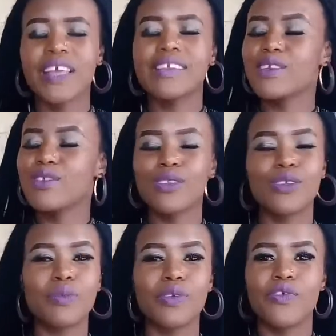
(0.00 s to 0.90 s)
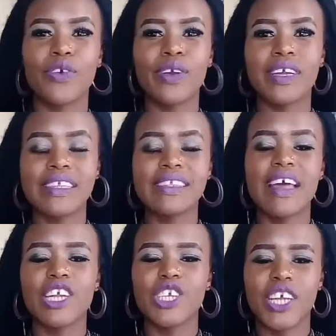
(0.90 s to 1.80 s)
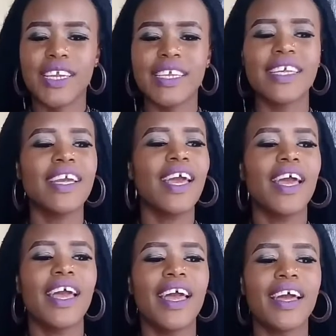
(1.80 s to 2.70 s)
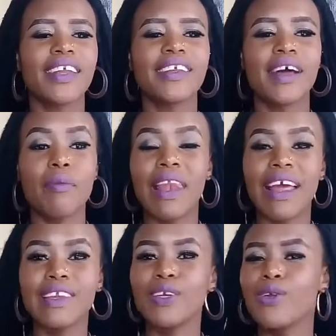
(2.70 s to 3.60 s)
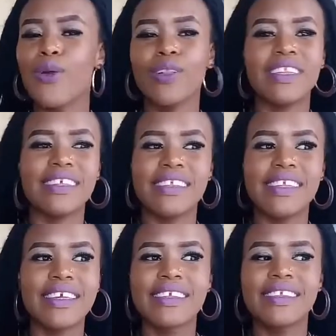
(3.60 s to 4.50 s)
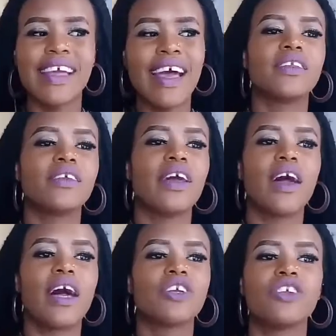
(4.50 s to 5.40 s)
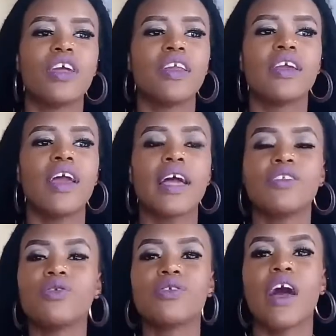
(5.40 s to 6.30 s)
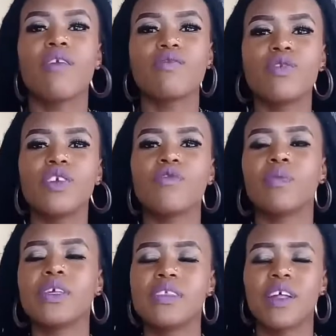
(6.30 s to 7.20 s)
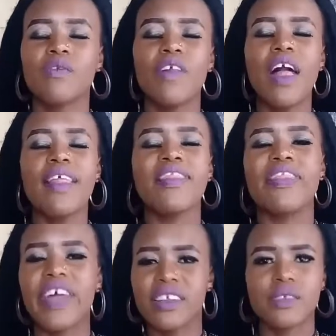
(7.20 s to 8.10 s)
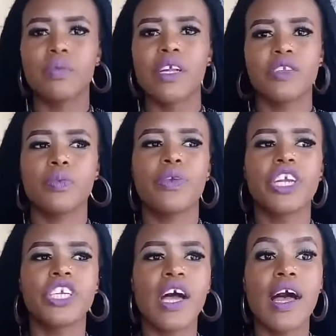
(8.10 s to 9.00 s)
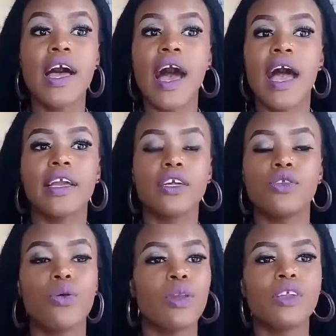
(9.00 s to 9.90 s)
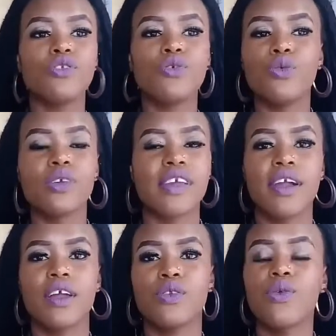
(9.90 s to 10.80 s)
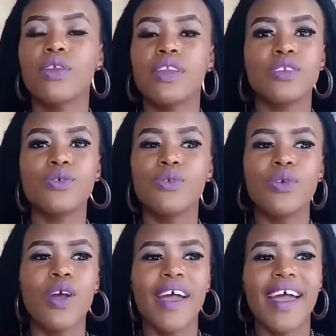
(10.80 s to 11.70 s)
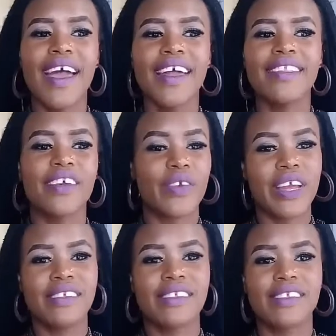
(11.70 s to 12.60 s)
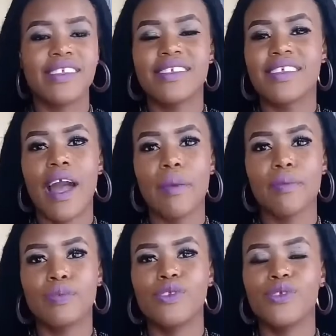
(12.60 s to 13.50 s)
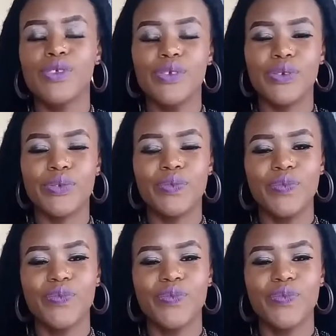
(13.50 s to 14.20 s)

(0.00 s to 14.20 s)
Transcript: as I told you before, it's a journey, and I'm learning all these things. And actually, I don't have to give myself that much pressure. I can only do what I can only do, and the rest is up to you.